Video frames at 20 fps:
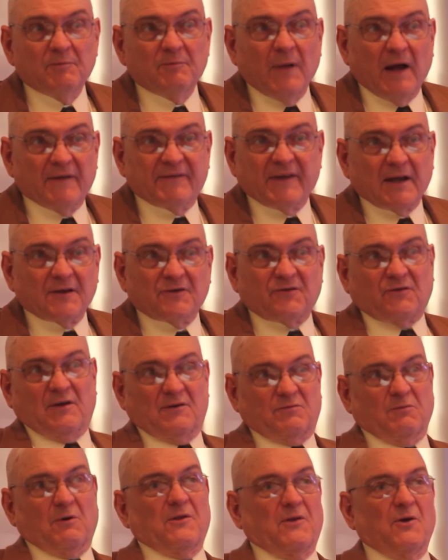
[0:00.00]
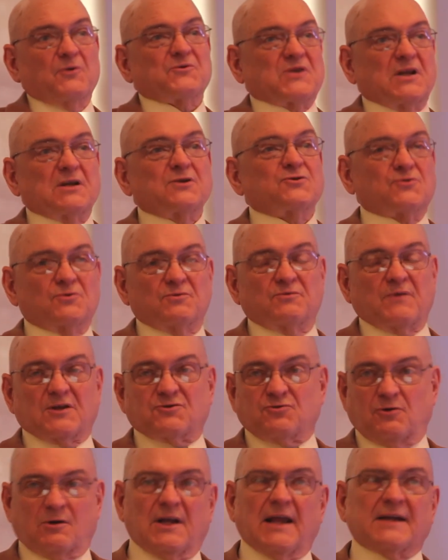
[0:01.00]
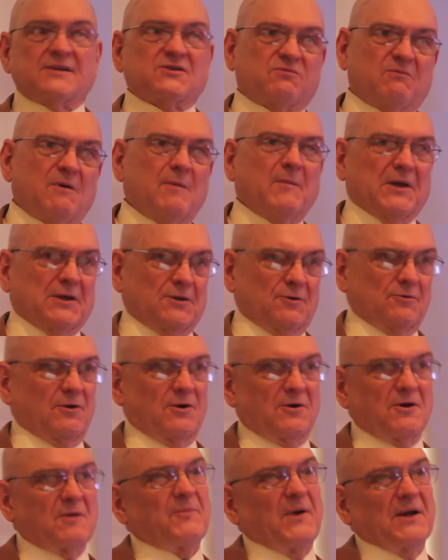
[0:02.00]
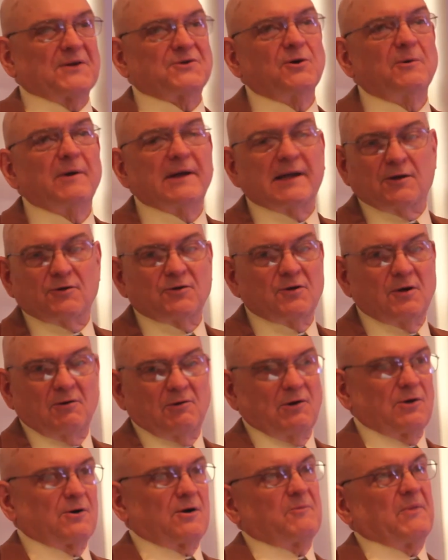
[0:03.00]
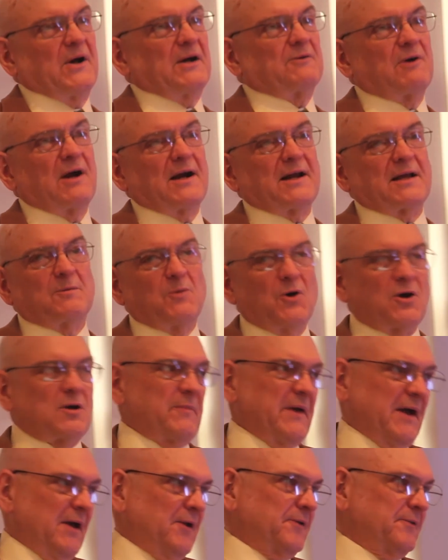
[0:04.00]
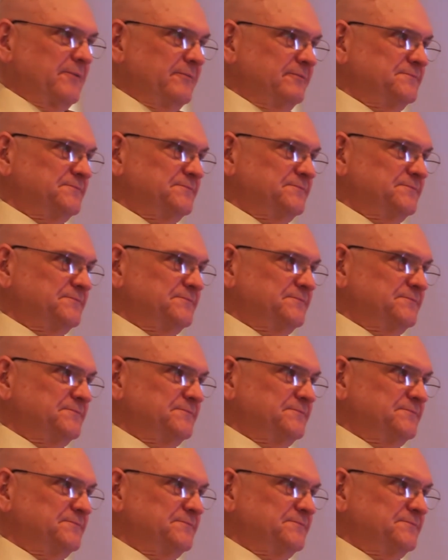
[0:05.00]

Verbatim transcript: I think it's, it's one of those things, you, it's sort of like swimming. You learn it by doing it. You don't learn it by writing a book about it.